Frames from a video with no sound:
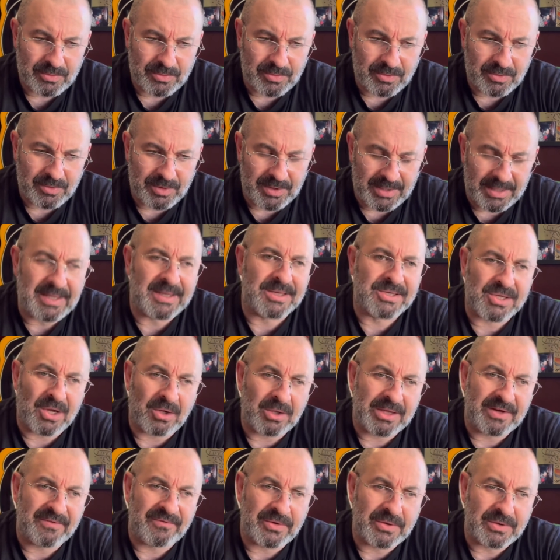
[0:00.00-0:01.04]
it is
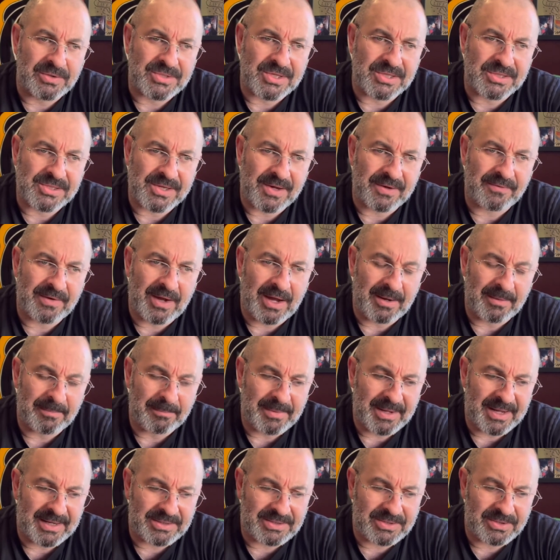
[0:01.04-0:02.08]
all I've used since I've gotten
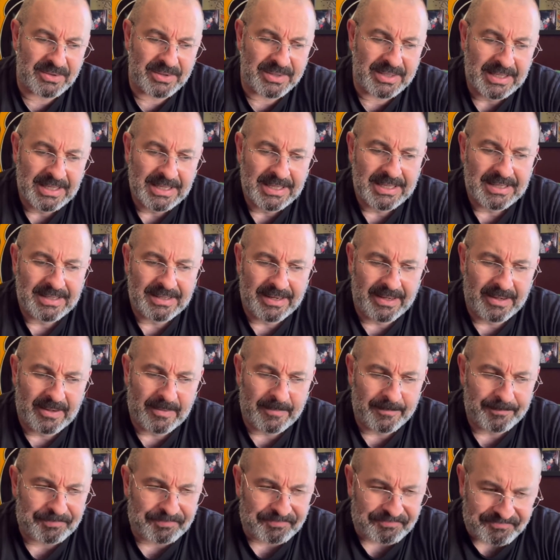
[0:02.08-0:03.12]
back to it.
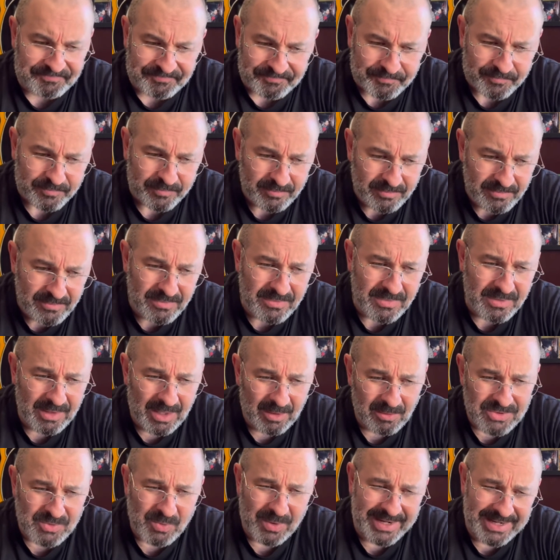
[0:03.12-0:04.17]
Now, I
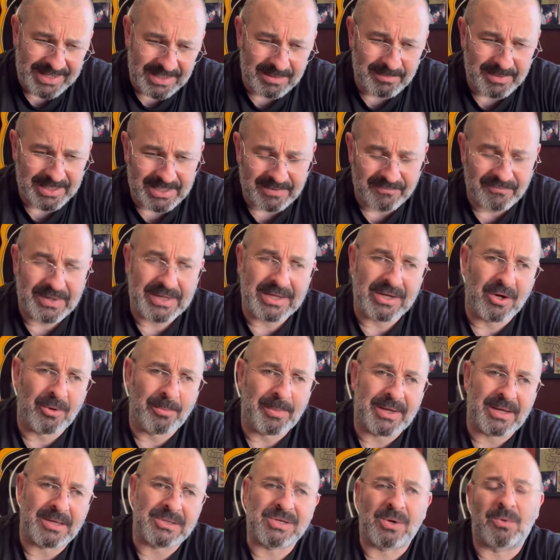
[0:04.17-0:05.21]
was waiting to make a video
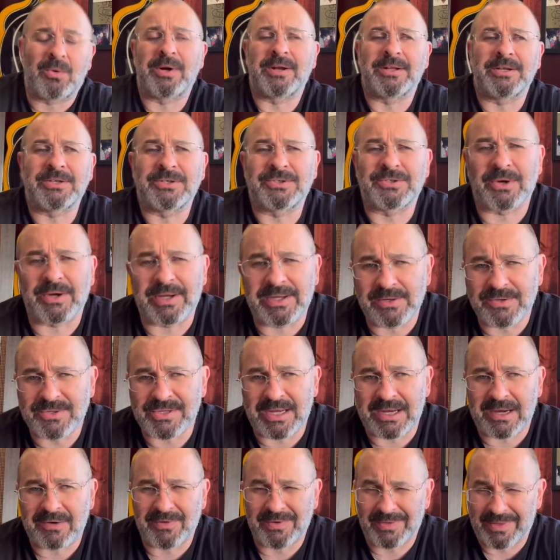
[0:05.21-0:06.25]
because I wanted to try
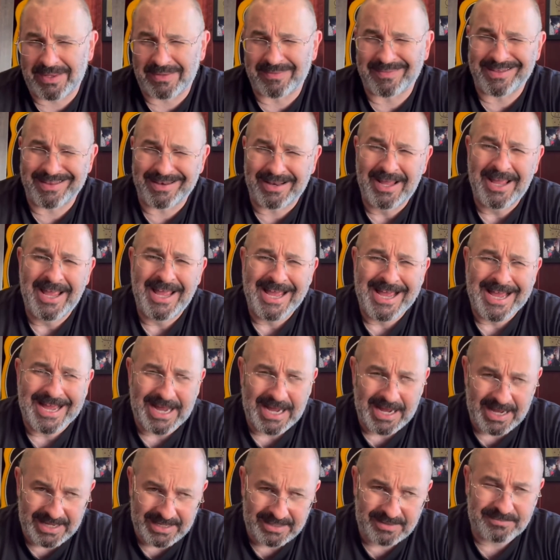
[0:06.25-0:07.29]
using everything that
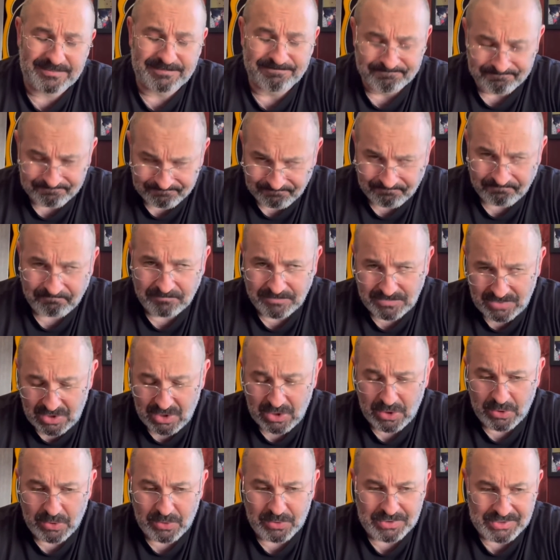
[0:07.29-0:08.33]
I
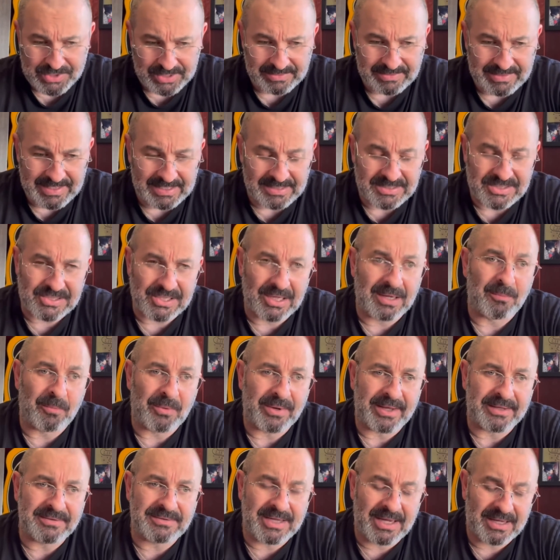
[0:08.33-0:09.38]
use and then some when
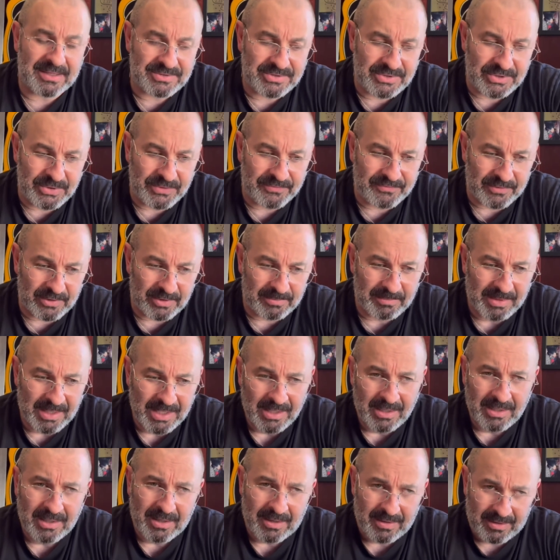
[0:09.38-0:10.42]
I tattoo, from
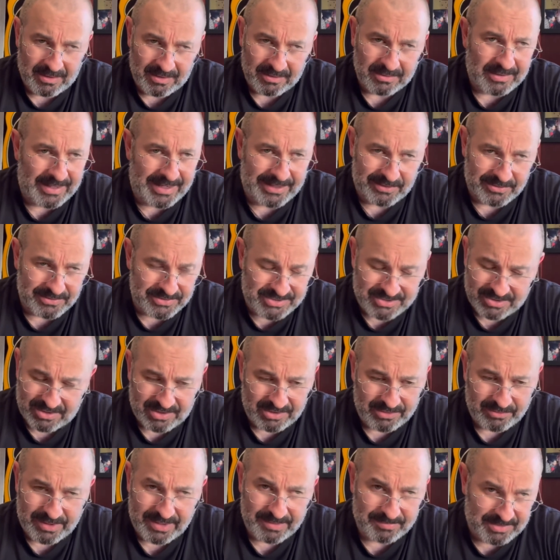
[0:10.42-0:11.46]
liners all
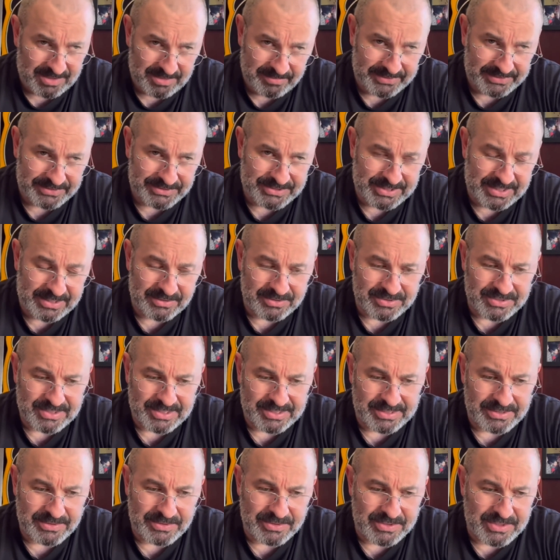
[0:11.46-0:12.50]
the way up to the big shaders that I
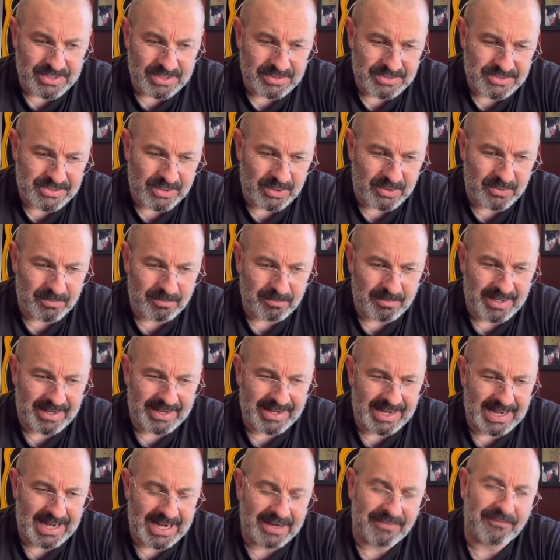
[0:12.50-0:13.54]
use. So my
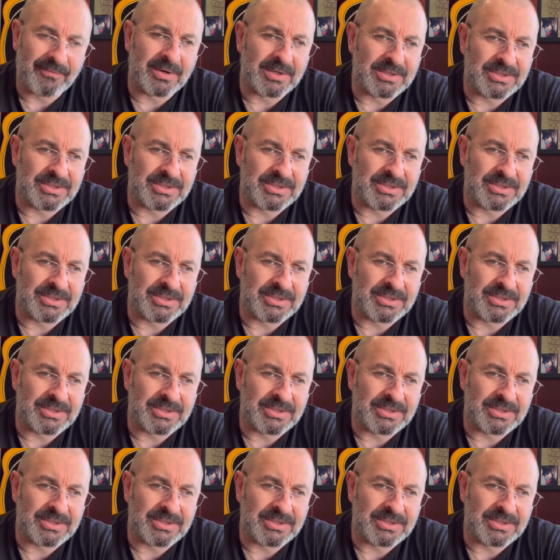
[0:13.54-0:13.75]
average